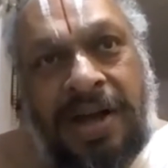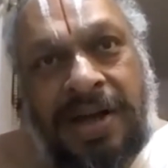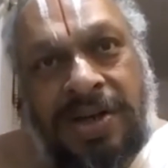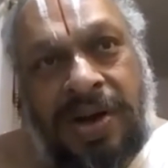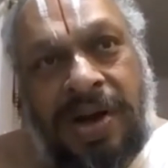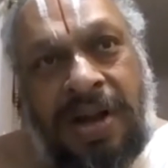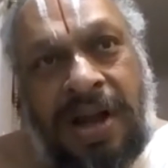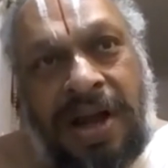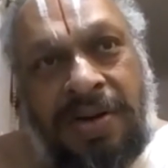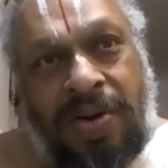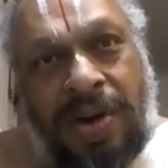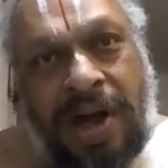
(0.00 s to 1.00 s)
so he will
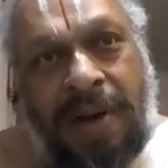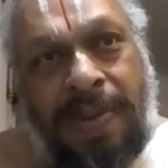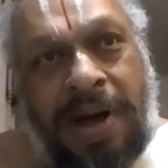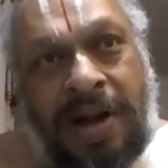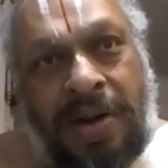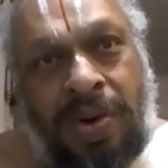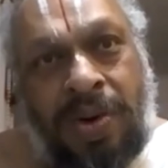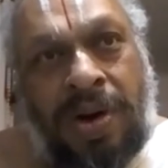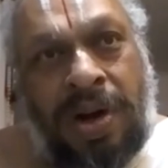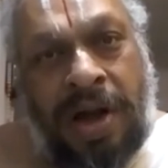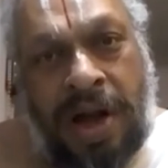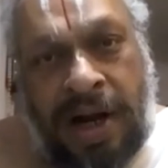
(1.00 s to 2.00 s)
have to take bath at 1
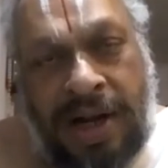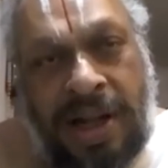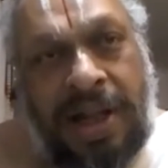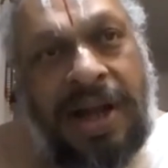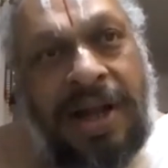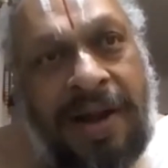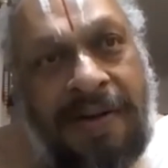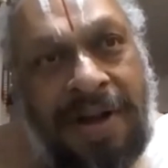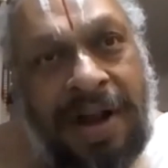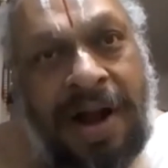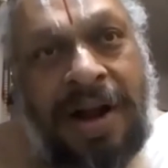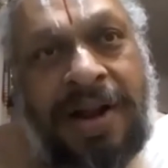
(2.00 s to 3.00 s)
o'clock. Until then, he will
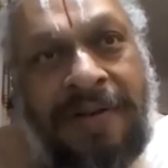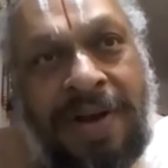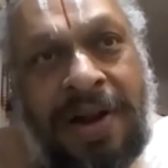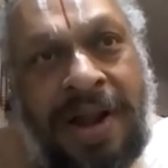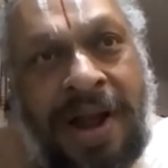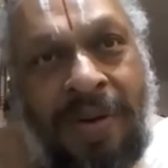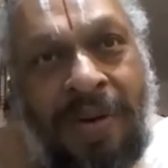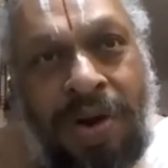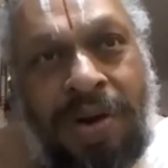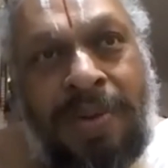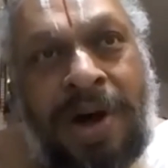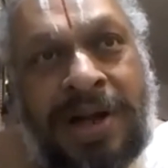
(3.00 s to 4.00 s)
not even have
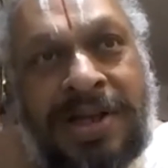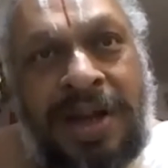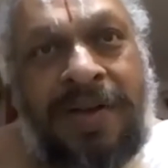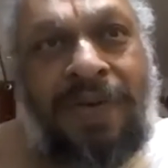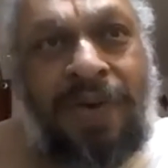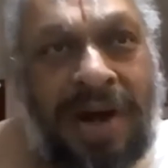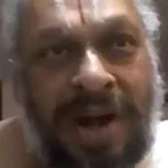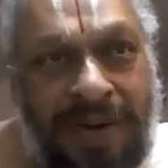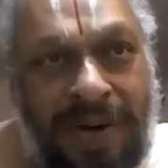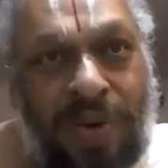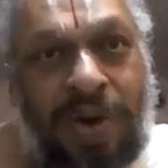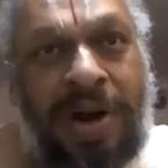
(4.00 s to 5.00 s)
one morsel of food or
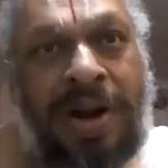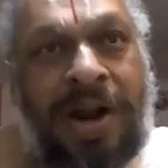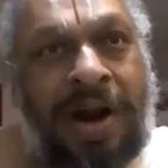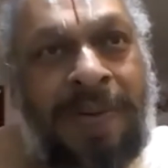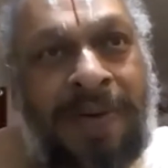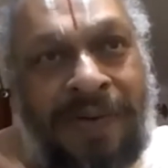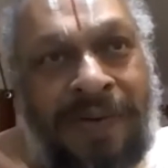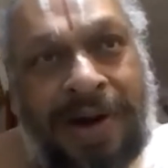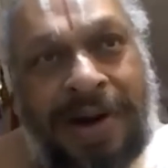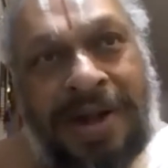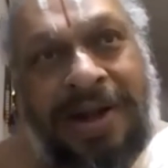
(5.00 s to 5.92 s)
even one drop of water.